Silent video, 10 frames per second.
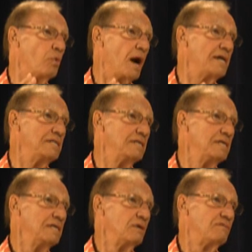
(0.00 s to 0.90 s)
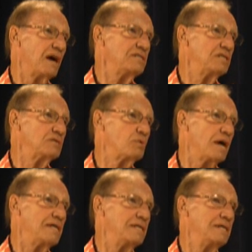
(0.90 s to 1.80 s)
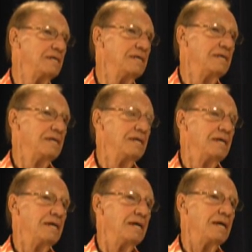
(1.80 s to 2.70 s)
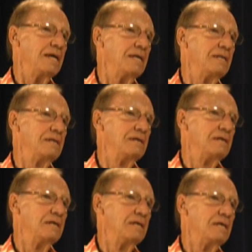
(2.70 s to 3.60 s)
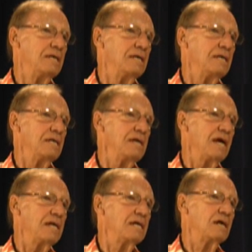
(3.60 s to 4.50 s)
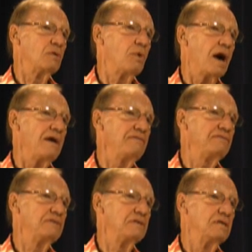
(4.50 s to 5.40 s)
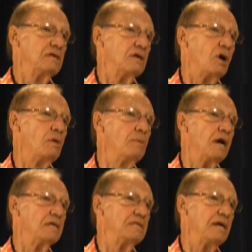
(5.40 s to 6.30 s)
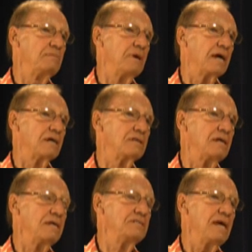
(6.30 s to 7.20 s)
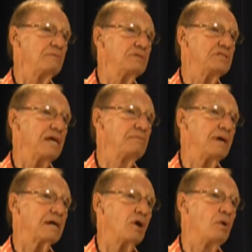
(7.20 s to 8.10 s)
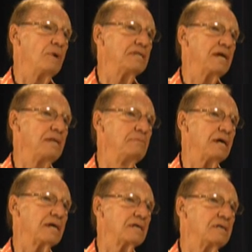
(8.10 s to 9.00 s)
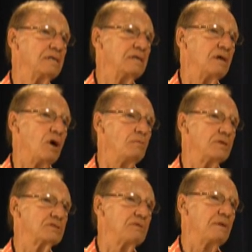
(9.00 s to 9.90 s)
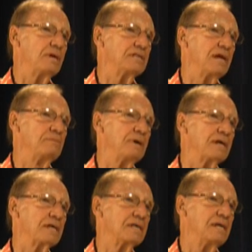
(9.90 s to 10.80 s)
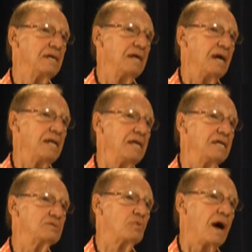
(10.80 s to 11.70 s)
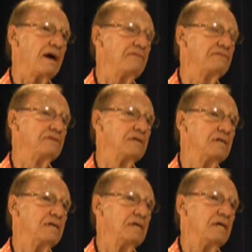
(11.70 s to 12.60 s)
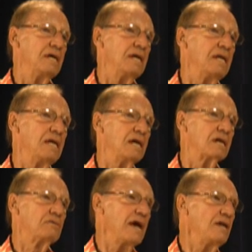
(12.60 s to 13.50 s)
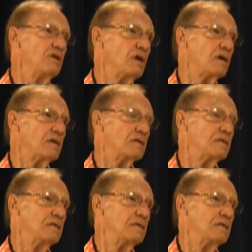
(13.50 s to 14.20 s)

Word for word: White. Weiss is white. And he had a, a wife, Oma Denbeck. His name was Denbeck, Oma Denbeck, Oma's grandma Denbeck, and then his wife, and then a granddaughter.